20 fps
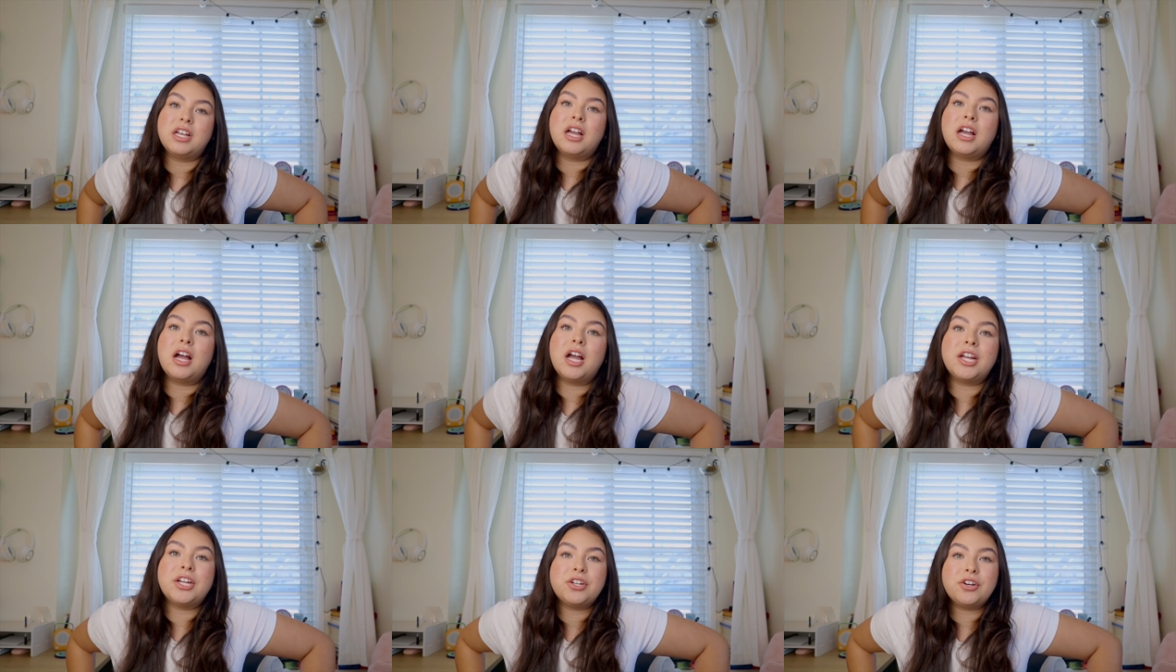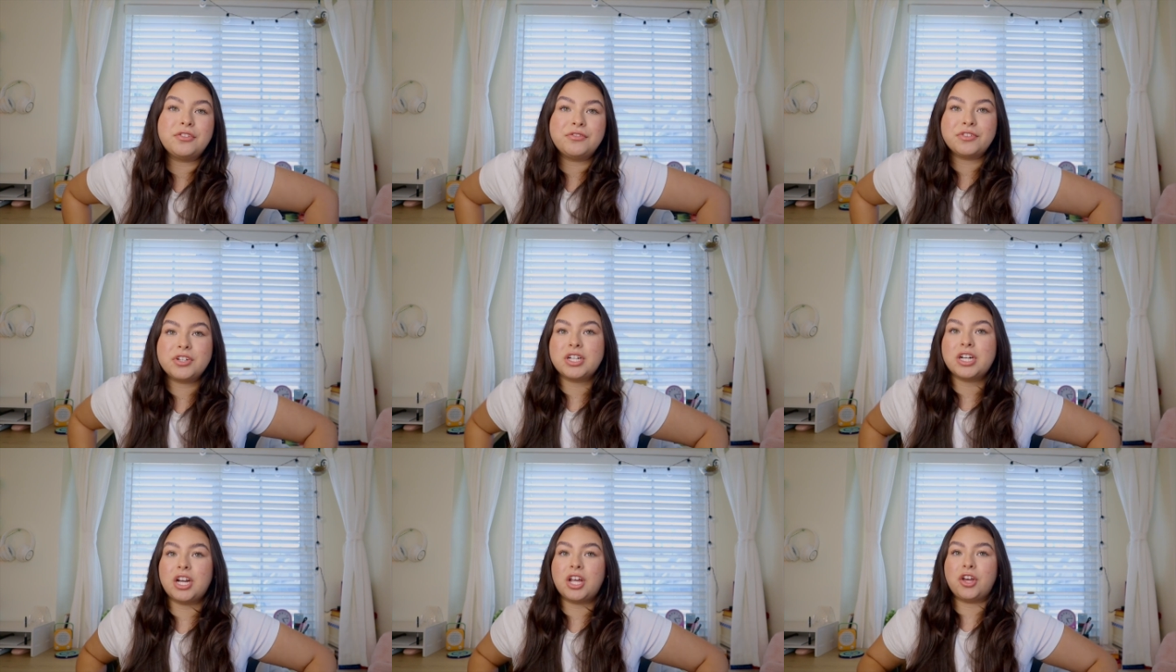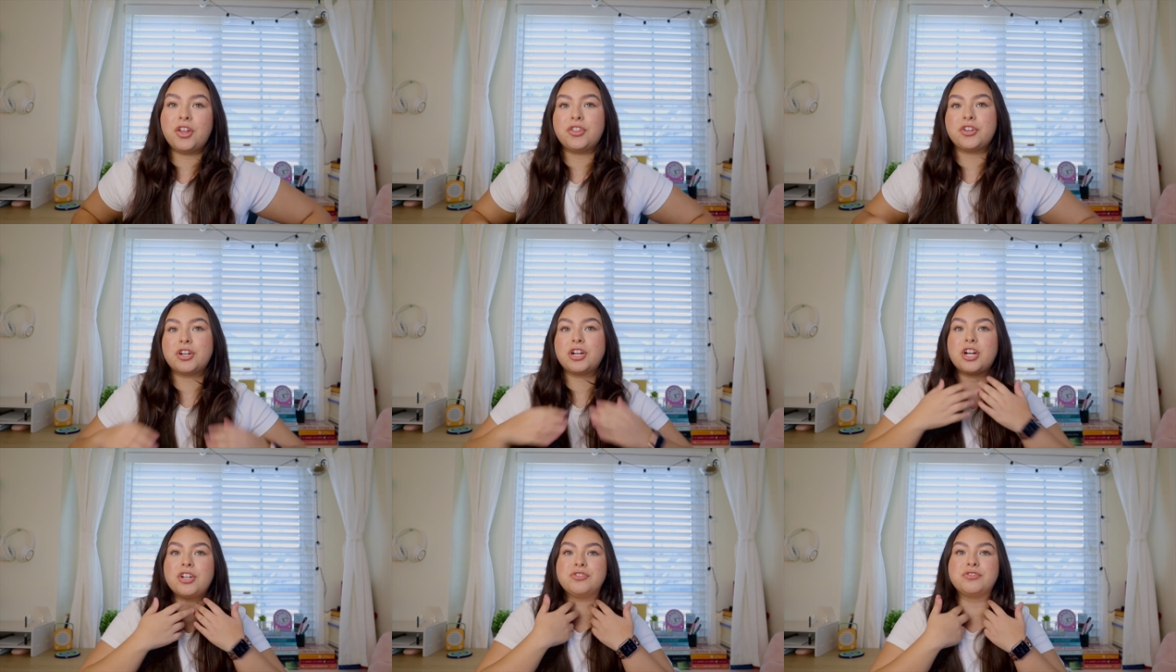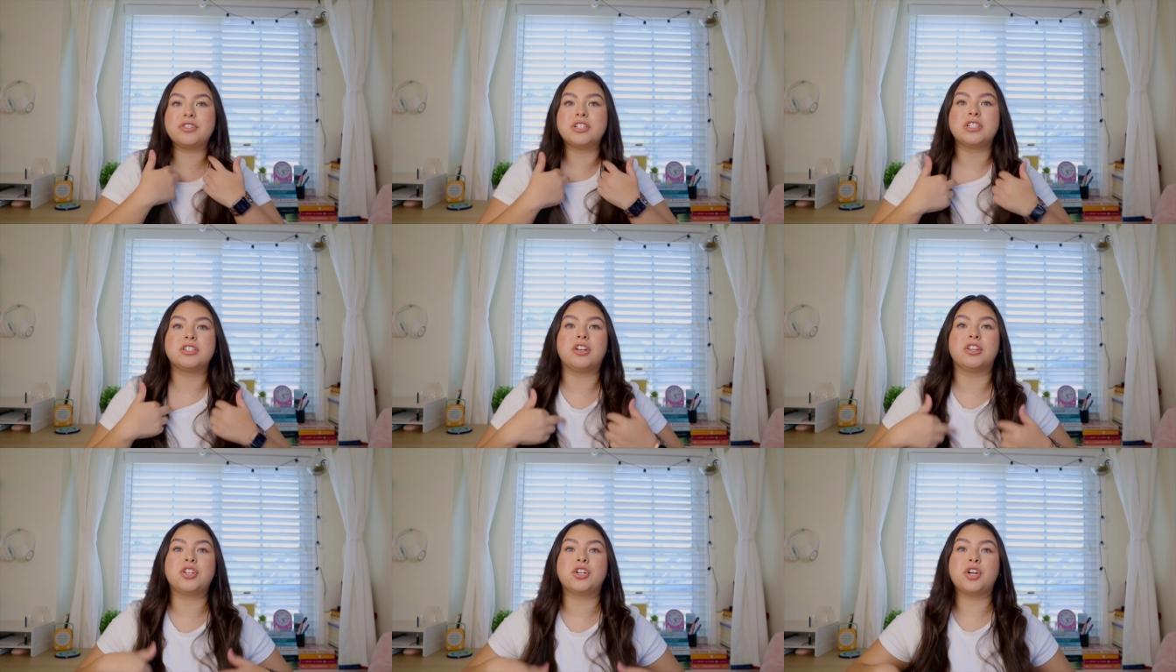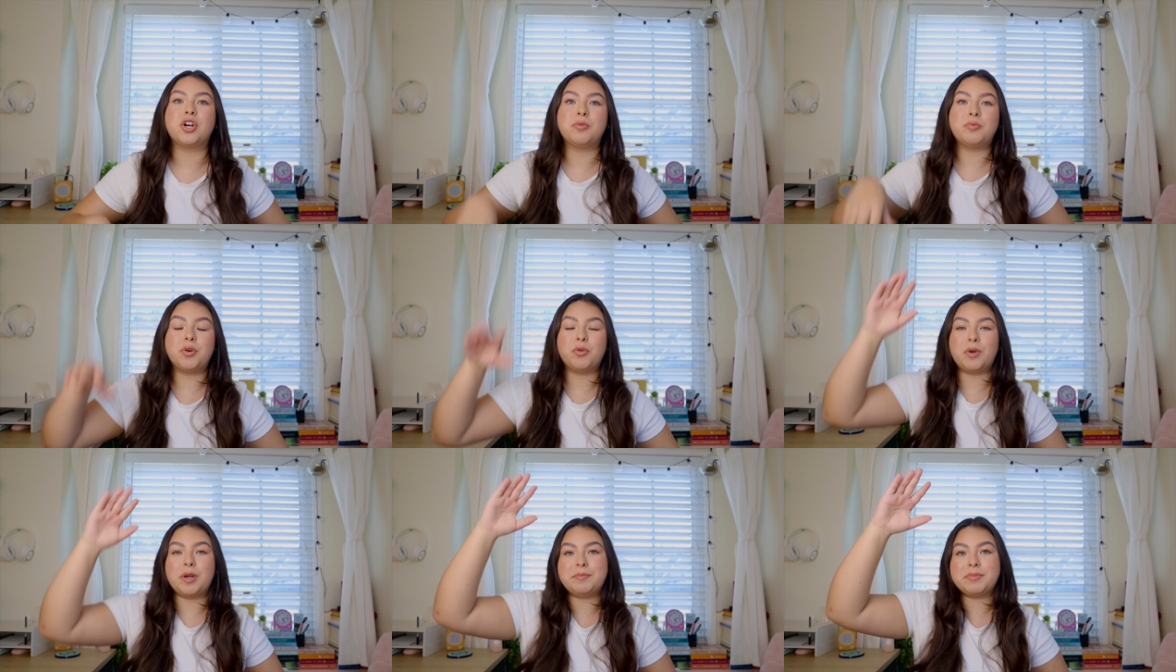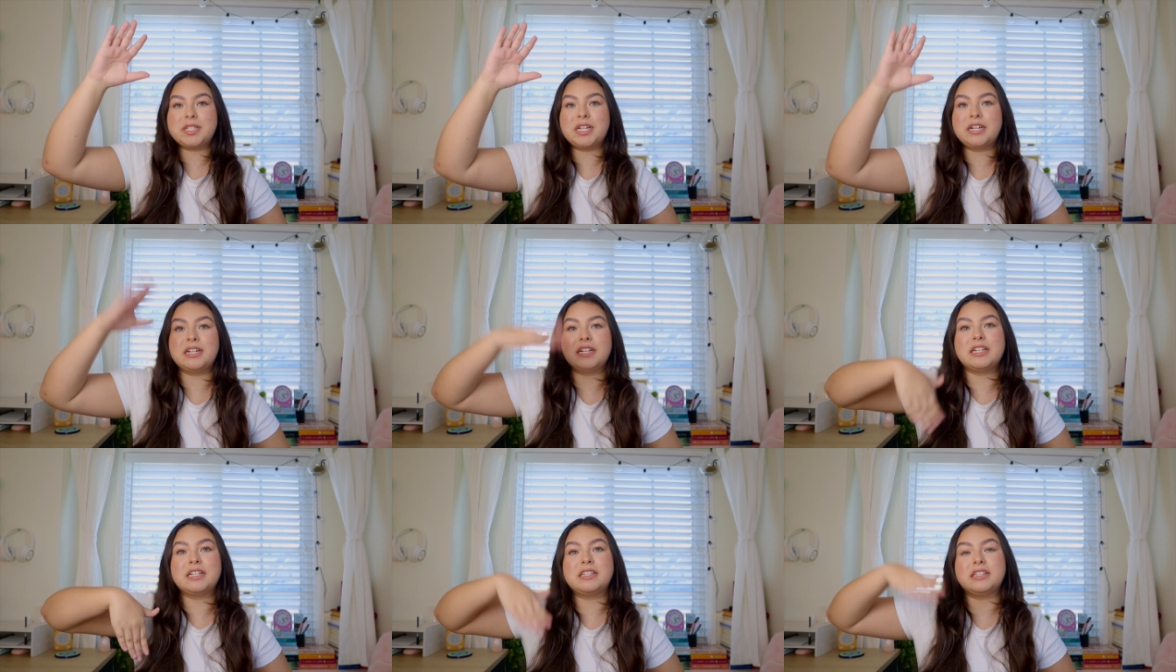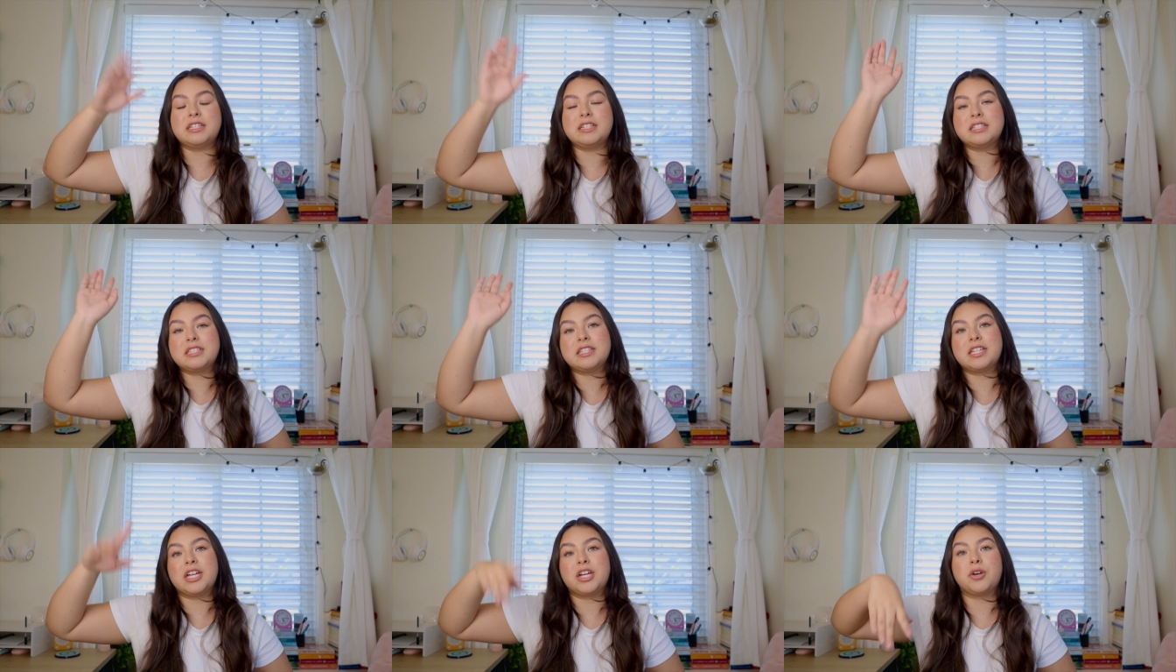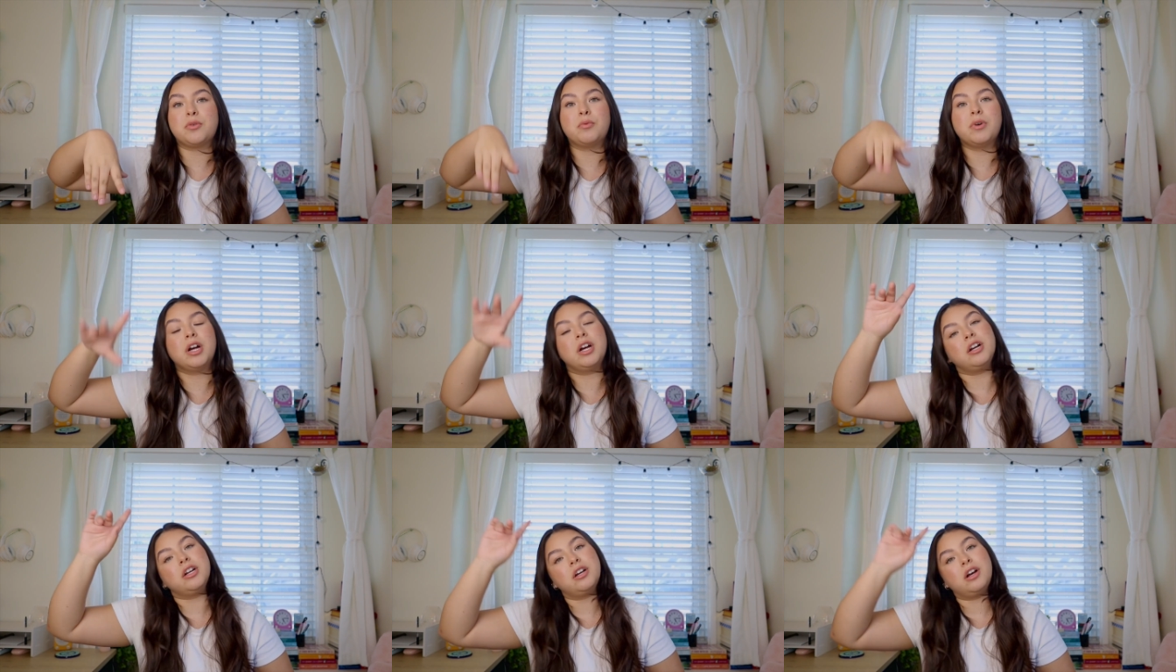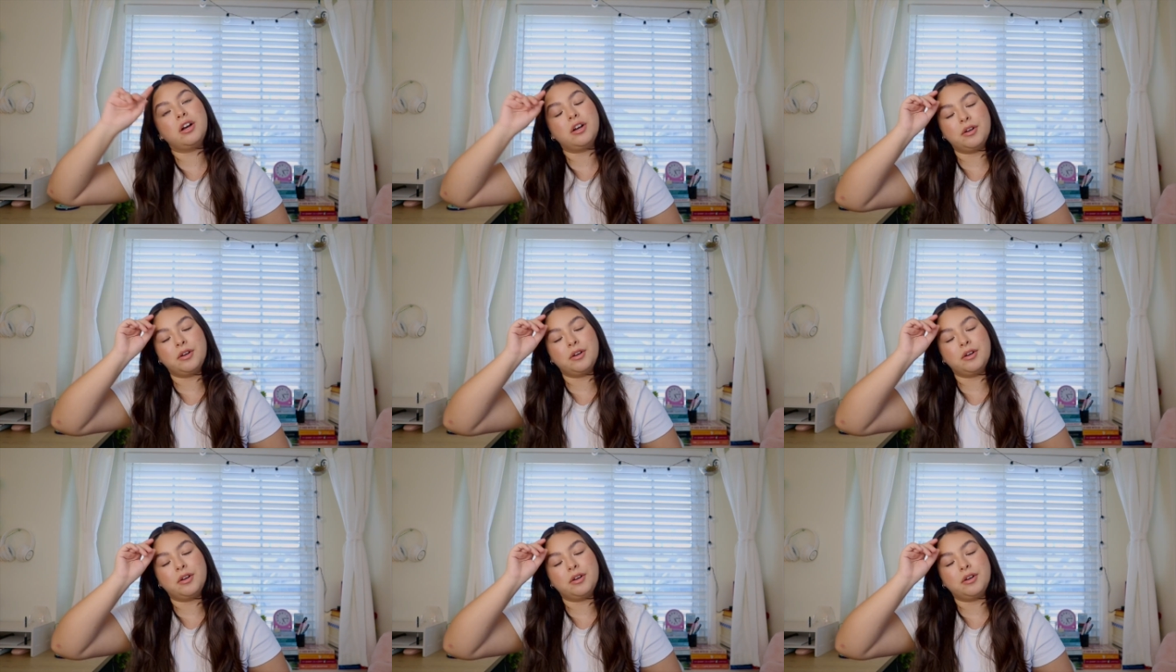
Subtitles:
I know if you're in other countries, on the Kobo website, it lists like what